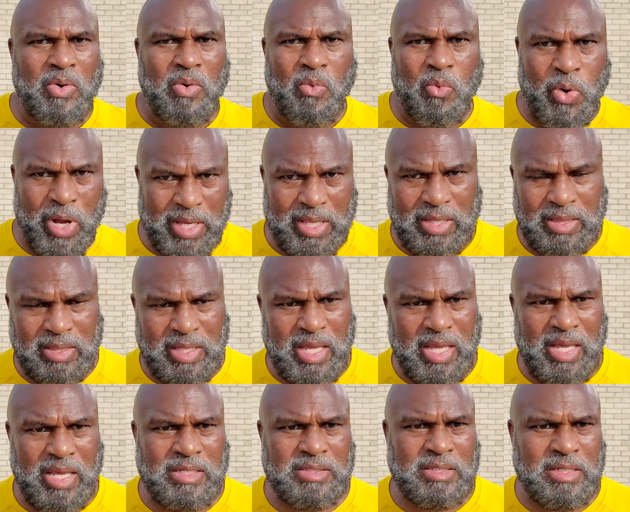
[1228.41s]
wicked
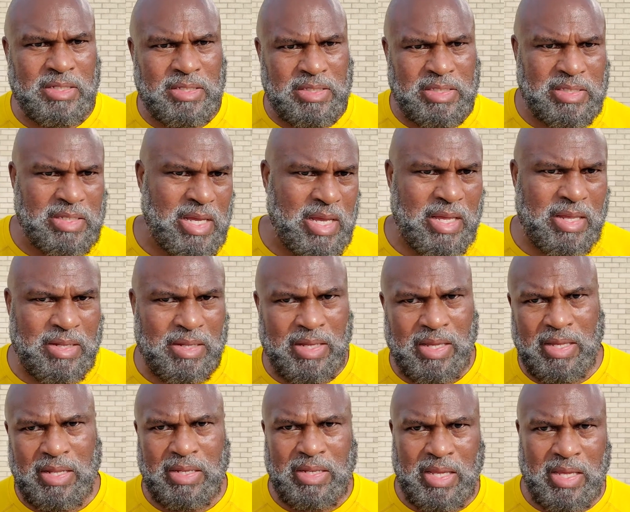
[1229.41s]
things and and
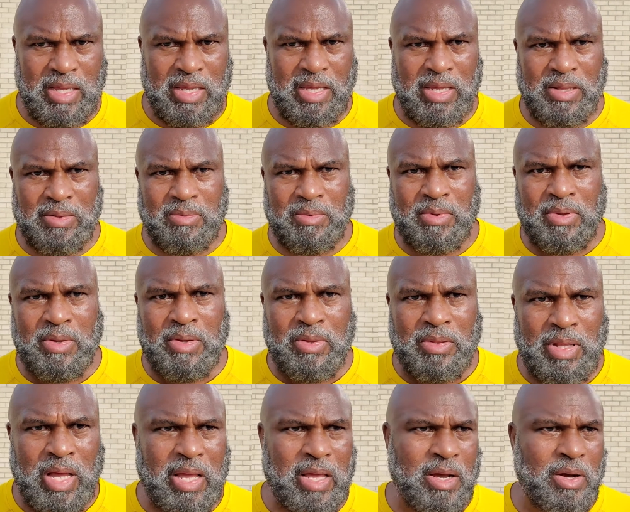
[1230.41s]
and then
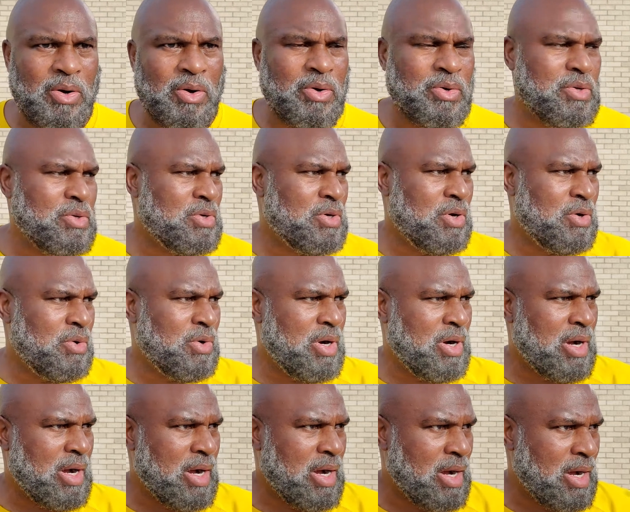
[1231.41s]
like oh you know uh,
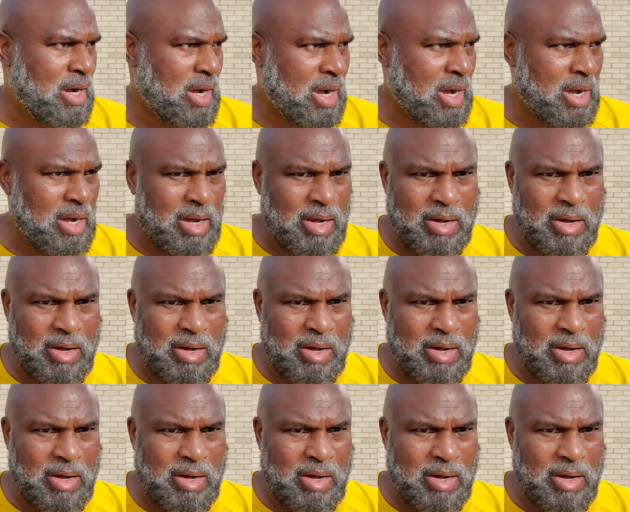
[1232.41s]
I, uh,